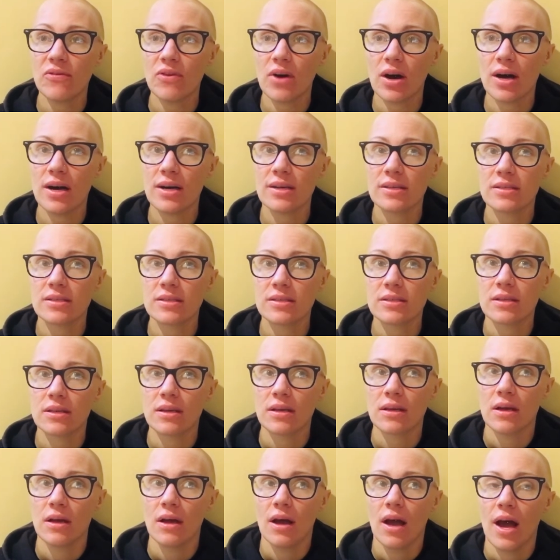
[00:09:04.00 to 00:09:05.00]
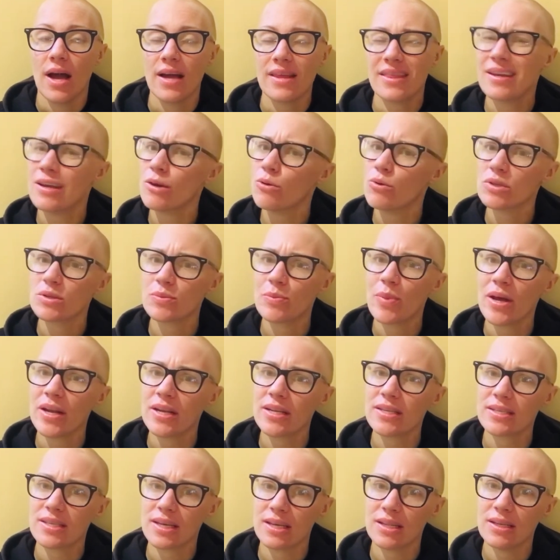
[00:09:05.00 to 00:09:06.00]
us, I think it was
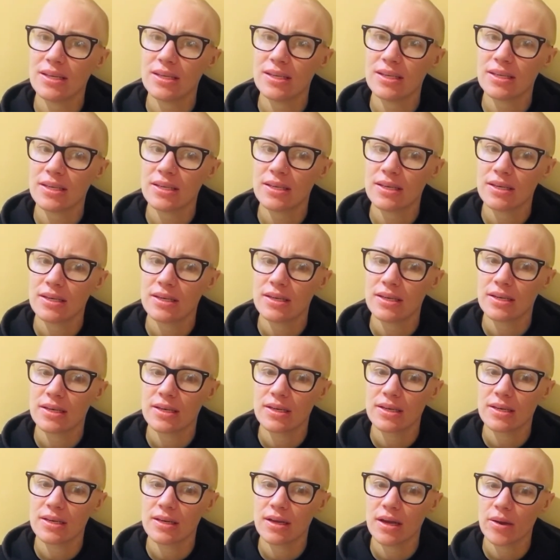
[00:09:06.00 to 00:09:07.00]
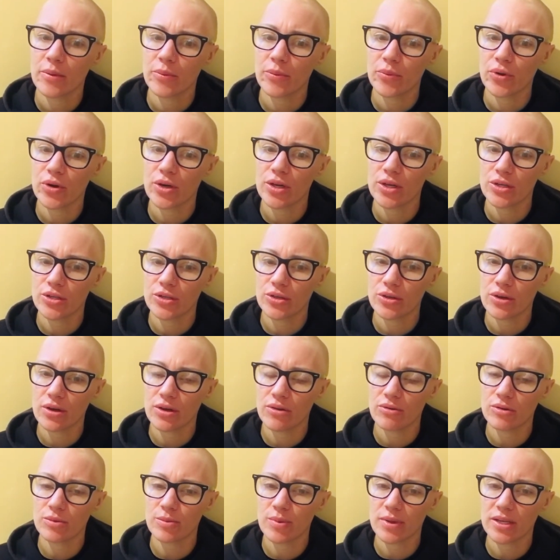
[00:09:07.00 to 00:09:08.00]
penicillin, I'm pretty sure
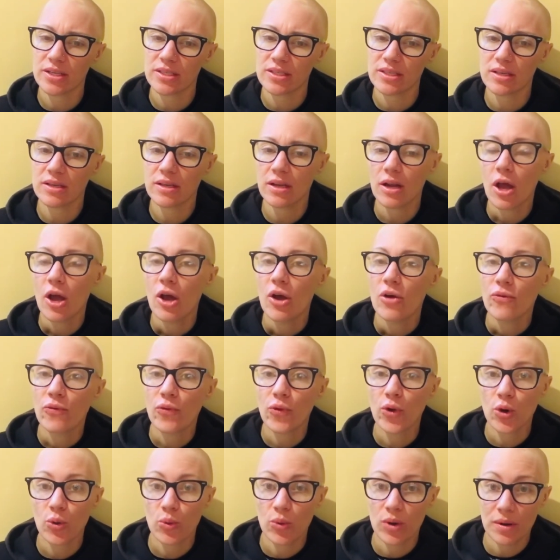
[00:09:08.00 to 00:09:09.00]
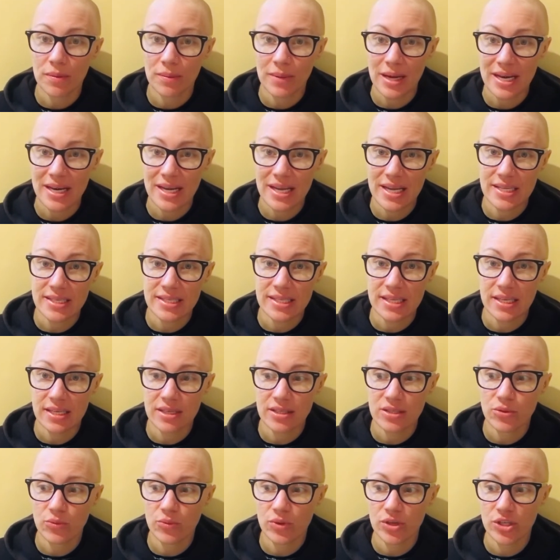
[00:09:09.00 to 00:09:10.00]
it was penicillin for one of my
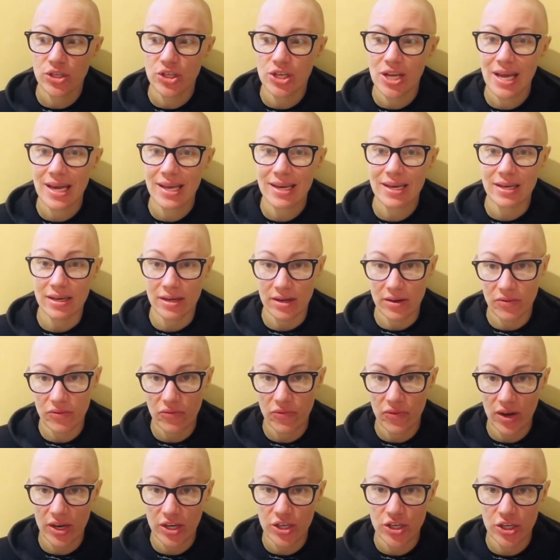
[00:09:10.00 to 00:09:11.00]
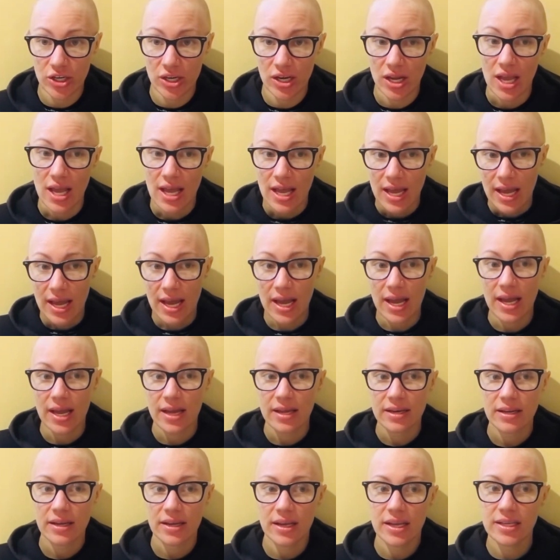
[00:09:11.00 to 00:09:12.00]
nieces when she had an infection
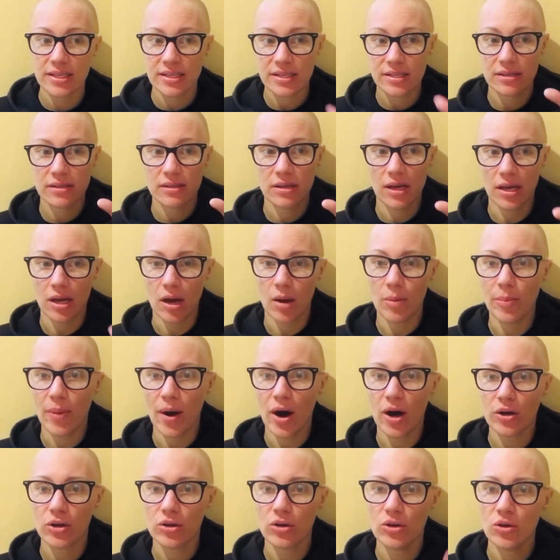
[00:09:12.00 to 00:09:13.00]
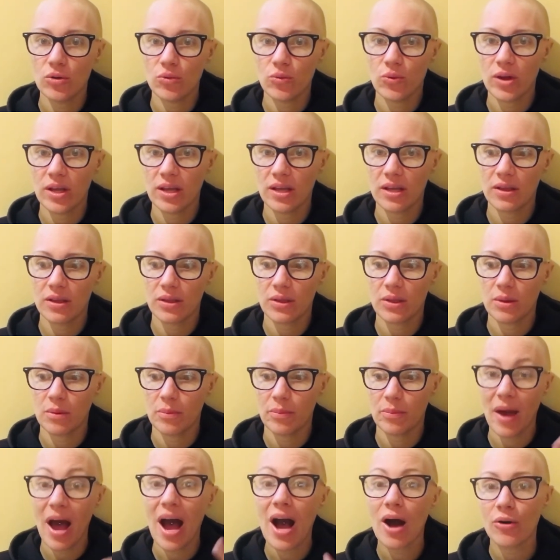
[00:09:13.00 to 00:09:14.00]
and it's like a bottle with
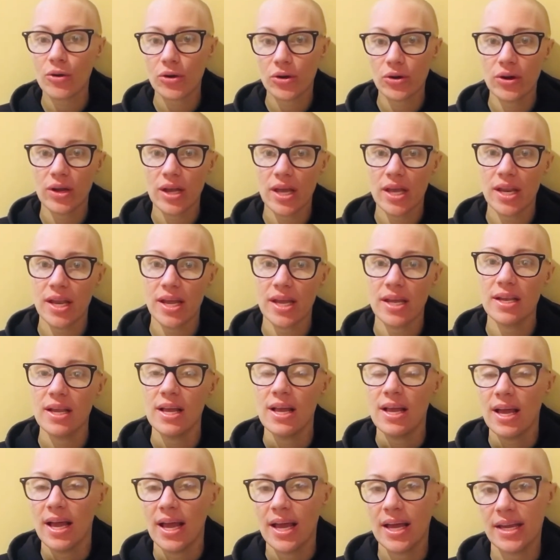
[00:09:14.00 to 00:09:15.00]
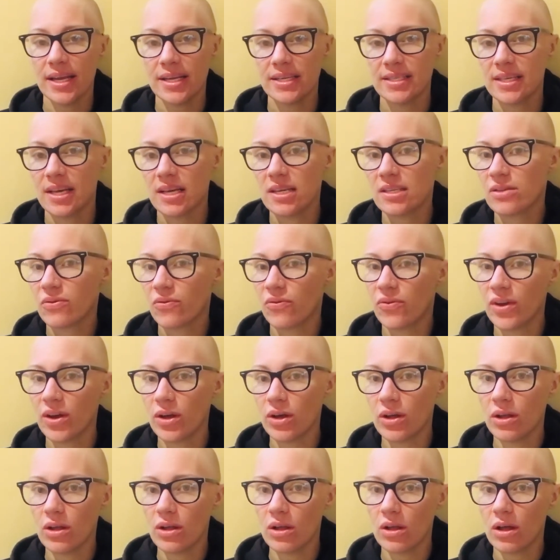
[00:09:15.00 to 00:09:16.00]
powder in it and it says
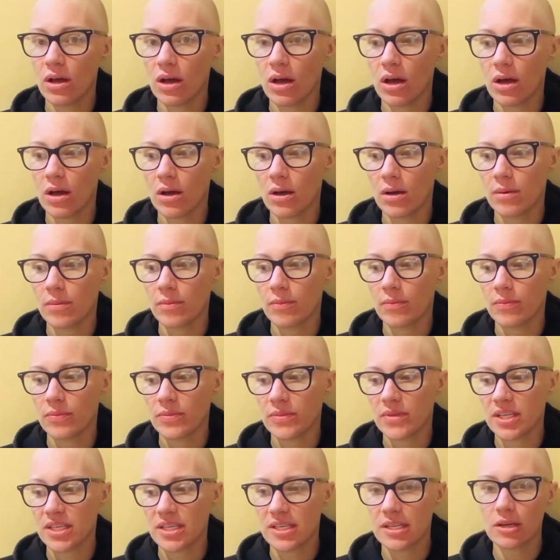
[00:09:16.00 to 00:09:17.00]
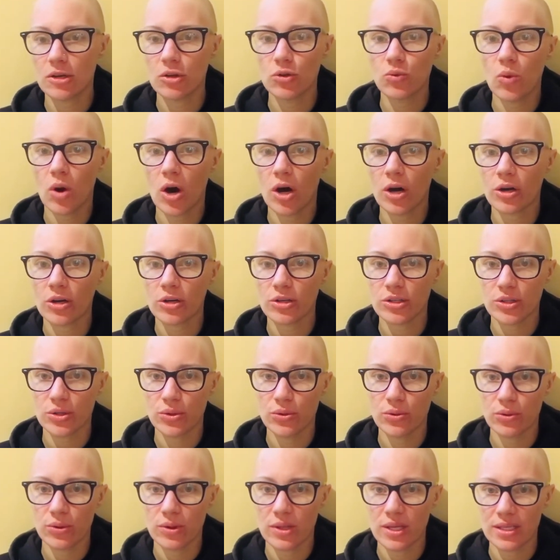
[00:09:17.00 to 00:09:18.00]
fill um, distilled water
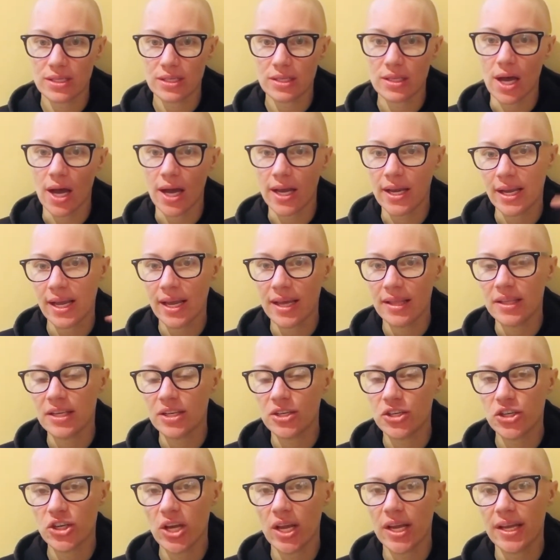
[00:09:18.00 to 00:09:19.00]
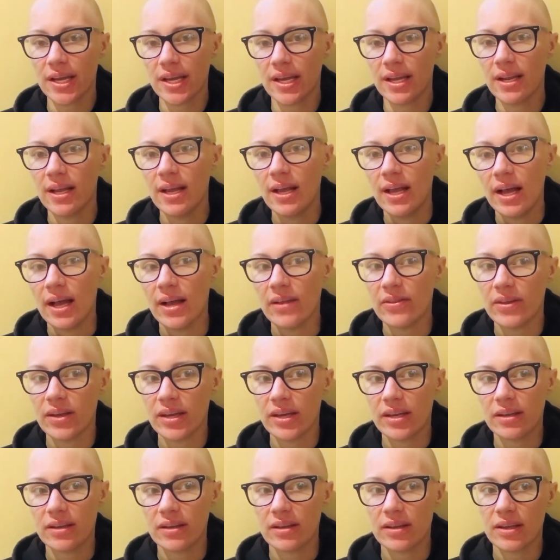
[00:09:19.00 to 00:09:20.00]
to this line and then shake it and
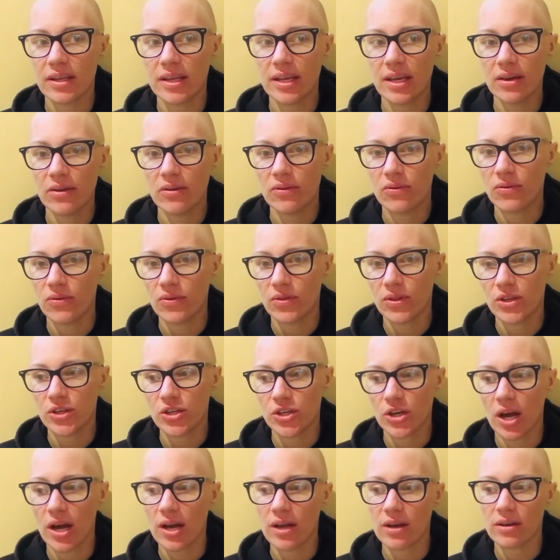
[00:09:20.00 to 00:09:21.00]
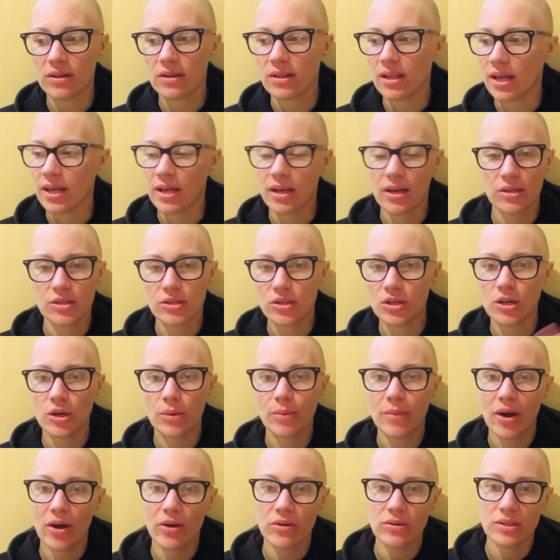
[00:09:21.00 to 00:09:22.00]
then give the child like a certain
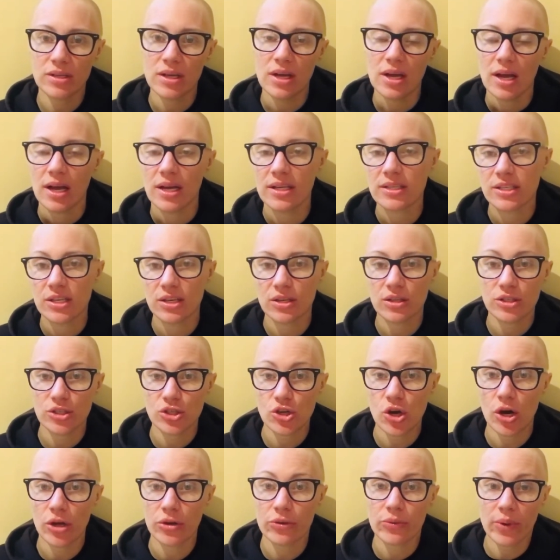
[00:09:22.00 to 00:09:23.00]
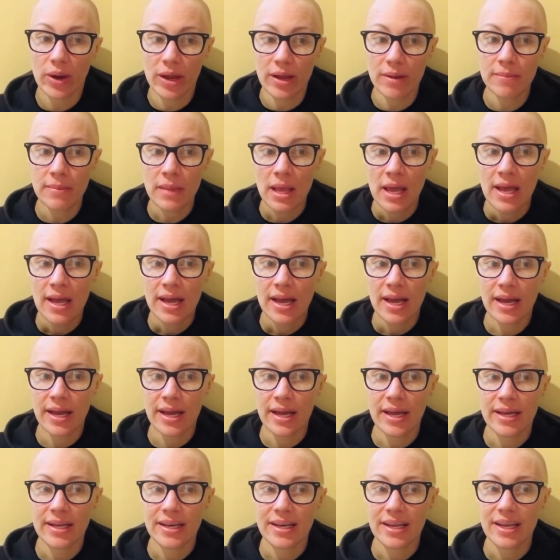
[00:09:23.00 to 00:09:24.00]
amount until it's gone right
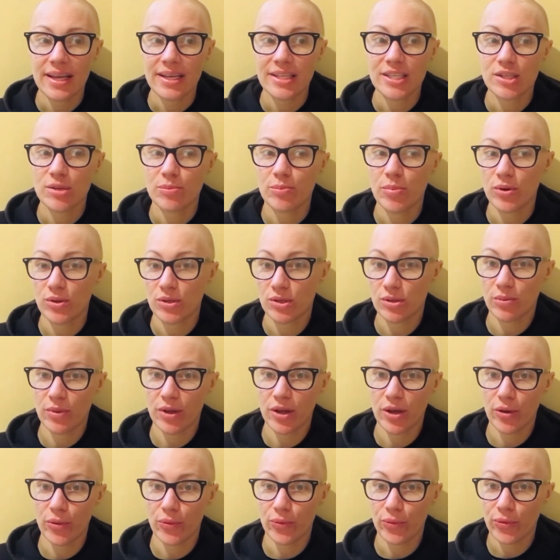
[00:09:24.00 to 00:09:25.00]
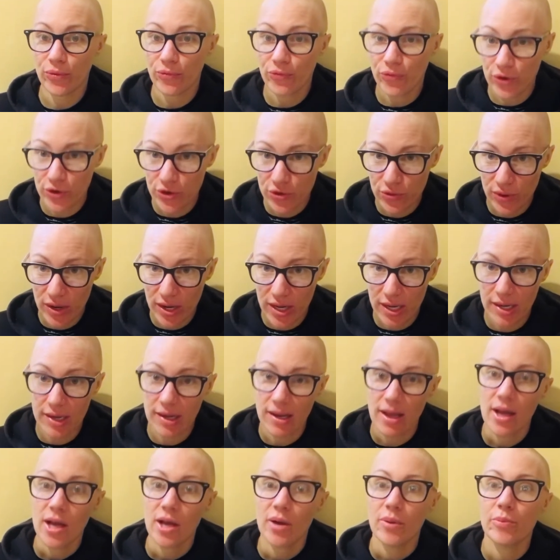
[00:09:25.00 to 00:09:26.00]
and it's supposed to be refrigerated
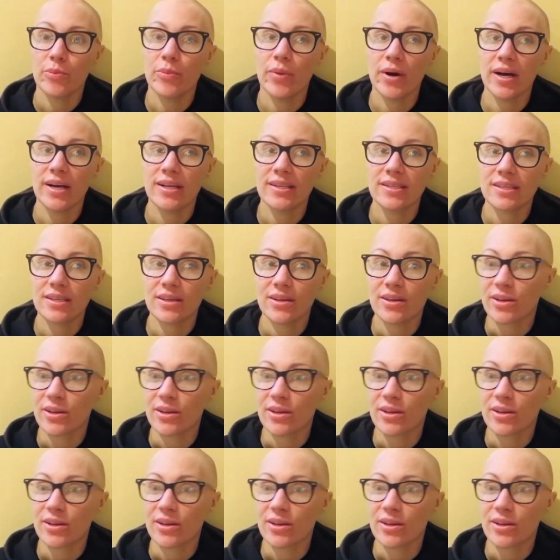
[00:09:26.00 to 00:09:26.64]
but